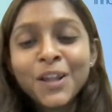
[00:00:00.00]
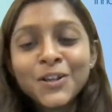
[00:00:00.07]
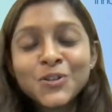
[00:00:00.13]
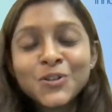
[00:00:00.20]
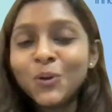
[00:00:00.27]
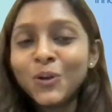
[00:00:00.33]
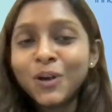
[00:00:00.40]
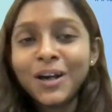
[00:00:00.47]

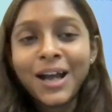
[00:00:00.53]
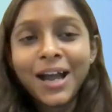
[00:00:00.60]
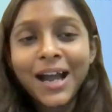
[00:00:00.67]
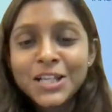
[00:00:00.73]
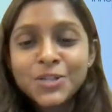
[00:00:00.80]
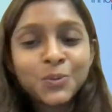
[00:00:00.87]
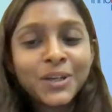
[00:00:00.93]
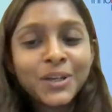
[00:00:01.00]
So,
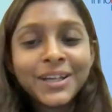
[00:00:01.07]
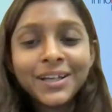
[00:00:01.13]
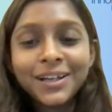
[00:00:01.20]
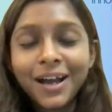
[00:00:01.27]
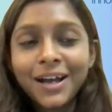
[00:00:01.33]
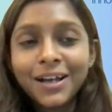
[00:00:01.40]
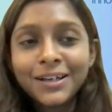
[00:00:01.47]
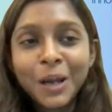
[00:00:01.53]
as we
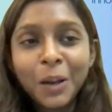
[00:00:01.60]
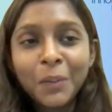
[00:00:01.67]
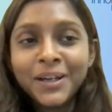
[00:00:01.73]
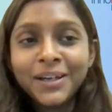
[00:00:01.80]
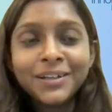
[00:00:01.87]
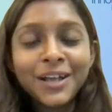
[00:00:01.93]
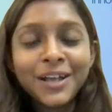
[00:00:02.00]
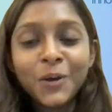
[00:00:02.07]
are
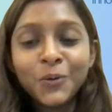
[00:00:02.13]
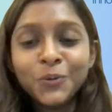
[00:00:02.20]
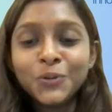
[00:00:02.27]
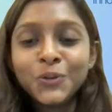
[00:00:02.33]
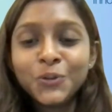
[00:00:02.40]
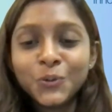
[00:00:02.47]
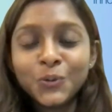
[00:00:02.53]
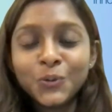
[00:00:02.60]
coming
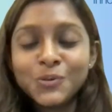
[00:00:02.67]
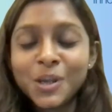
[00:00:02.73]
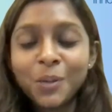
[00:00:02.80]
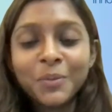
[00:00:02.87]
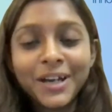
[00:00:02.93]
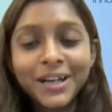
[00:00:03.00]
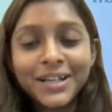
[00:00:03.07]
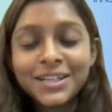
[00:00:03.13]
down to
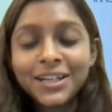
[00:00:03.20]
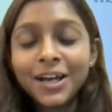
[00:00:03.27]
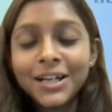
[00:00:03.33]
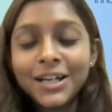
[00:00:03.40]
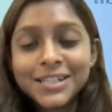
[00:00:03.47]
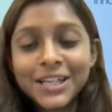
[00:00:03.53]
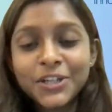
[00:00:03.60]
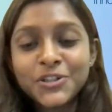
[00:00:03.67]
summarizing
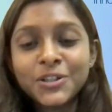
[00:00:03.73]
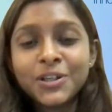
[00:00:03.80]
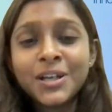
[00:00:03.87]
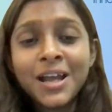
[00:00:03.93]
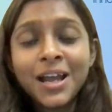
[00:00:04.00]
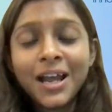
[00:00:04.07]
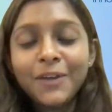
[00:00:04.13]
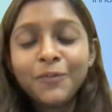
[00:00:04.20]
our session,
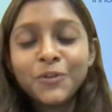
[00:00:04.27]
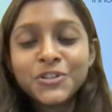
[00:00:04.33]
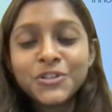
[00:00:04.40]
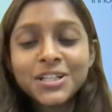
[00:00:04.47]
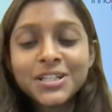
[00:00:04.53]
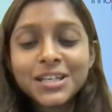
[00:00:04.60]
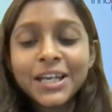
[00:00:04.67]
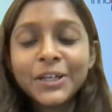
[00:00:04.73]
I would
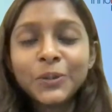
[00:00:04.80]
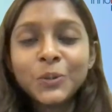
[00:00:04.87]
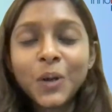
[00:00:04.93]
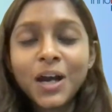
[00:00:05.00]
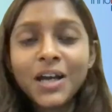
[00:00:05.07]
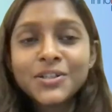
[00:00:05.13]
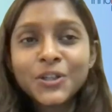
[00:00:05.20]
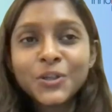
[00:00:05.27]
just like to
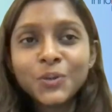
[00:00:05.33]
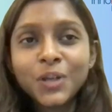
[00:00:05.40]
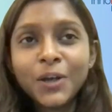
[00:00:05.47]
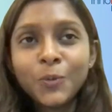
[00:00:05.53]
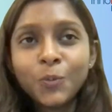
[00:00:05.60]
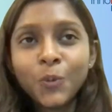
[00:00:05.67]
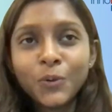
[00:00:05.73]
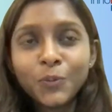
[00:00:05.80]
ask you
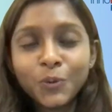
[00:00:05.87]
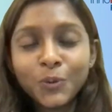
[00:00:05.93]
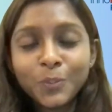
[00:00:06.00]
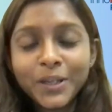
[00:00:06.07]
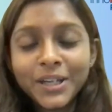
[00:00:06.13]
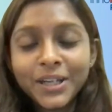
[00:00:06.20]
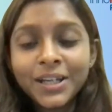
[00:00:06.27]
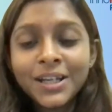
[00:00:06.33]
that what would
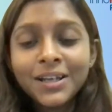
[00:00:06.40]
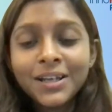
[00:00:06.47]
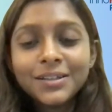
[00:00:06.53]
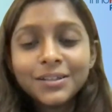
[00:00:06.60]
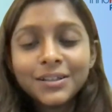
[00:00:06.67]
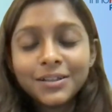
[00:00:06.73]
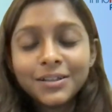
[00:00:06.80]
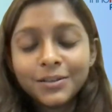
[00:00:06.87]
be
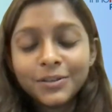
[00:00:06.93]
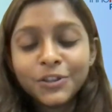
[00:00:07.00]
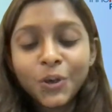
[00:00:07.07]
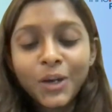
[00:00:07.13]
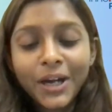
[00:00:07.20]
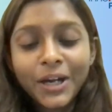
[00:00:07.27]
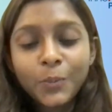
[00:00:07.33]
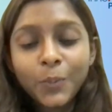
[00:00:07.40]

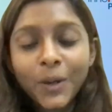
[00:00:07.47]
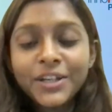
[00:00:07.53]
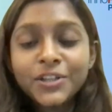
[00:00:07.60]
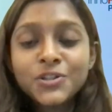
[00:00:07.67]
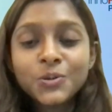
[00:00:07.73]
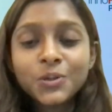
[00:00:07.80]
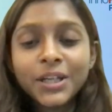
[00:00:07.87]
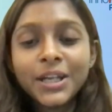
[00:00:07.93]
your
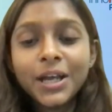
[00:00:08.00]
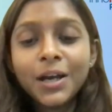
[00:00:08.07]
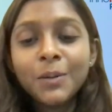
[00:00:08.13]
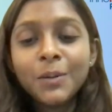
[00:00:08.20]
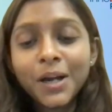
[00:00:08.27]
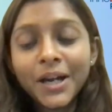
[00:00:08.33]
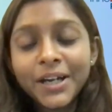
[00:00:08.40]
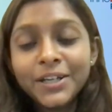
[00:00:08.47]
advice to the
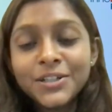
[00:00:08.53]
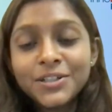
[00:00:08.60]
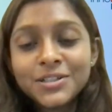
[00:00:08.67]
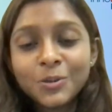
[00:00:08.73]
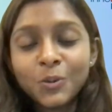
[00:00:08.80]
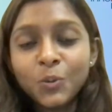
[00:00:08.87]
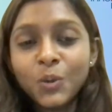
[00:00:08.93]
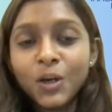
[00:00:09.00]
young
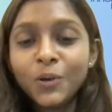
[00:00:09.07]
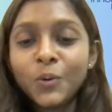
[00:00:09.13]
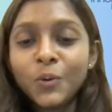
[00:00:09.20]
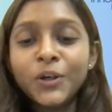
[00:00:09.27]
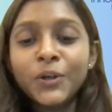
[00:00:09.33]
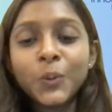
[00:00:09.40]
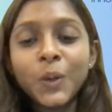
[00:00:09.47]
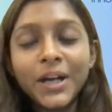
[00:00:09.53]
minds who are
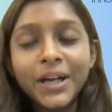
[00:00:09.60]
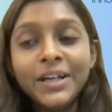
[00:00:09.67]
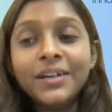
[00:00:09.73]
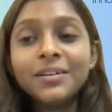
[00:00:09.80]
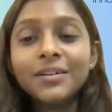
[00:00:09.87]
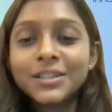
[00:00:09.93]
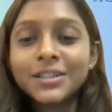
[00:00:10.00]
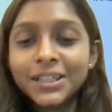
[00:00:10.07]
going to
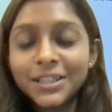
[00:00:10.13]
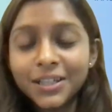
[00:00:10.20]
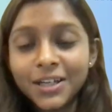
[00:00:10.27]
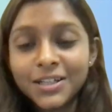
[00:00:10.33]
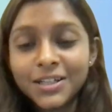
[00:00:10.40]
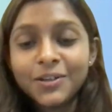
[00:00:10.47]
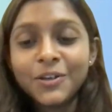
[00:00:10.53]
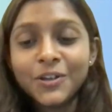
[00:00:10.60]
enter the
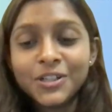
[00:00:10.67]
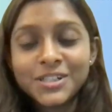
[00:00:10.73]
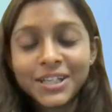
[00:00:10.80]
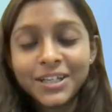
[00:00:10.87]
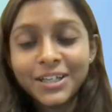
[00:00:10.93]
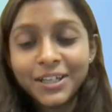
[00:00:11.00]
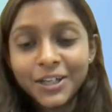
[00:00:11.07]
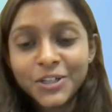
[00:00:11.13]

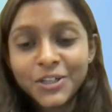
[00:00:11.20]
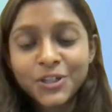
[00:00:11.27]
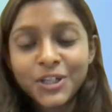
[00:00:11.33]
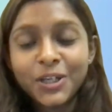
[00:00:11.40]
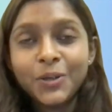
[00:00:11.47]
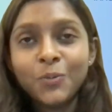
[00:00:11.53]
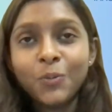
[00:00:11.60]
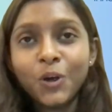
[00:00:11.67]
nursing
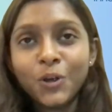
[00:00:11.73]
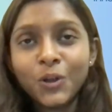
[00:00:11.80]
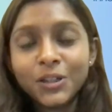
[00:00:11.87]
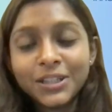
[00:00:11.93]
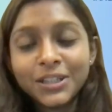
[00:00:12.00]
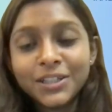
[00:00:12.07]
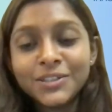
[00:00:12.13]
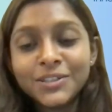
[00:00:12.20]
industry? What
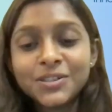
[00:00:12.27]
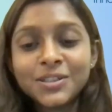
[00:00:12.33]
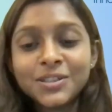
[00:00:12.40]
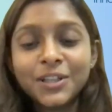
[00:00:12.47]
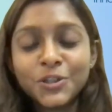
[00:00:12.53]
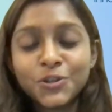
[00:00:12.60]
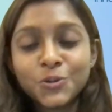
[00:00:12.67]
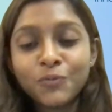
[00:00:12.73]
all things
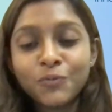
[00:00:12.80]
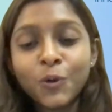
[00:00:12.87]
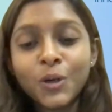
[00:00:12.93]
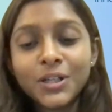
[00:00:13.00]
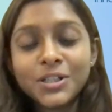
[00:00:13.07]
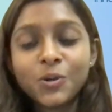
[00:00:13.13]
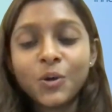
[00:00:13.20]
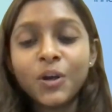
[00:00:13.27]
they should
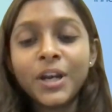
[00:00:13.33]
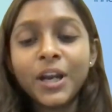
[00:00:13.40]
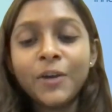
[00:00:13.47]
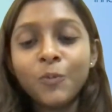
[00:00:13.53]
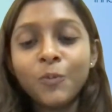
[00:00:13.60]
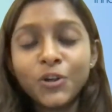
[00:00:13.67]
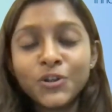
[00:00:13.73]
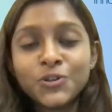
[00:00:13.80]
focus on,
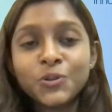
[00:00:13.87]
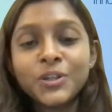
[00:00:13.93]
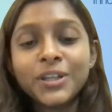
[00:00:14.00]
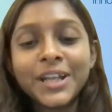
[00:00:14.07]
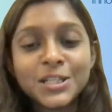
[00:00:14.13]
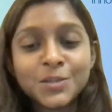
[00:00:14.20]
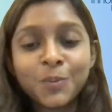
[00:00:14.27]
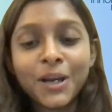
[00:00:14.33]
and what should
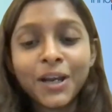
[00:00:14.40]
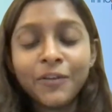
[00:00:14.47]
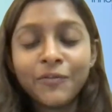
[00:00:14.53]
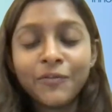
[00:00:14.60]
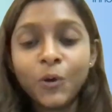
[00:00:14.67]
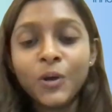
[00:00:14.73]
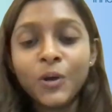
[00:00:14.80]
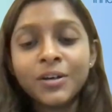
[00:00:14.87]
they aspire
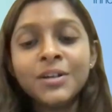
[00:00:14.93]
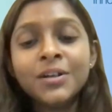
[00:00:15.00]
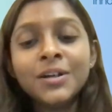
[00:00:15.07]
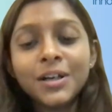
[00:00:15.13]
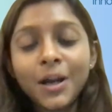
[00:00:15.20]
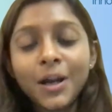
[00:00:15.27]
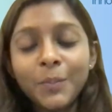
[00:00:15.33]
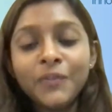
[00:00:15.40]
for
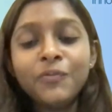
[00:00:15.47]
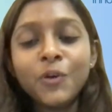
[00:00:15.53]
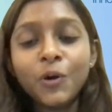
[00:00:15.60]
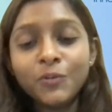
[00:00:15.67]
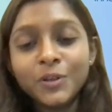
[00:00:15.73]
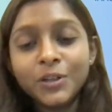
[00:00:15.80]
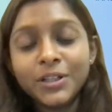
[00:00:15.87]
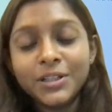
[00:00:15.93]
coming
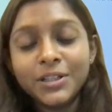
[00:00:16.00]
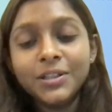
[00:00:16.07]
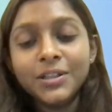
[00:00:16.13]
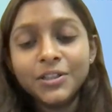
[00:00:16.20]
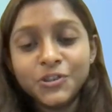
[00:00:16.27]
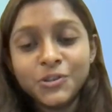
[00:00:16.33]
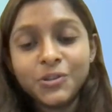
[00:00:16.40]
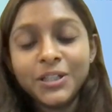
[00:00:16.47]
forward in
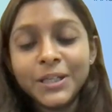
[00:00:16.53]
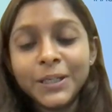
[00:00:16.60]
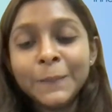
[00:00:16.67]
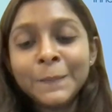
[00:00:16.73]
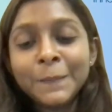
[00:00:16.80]
the journey?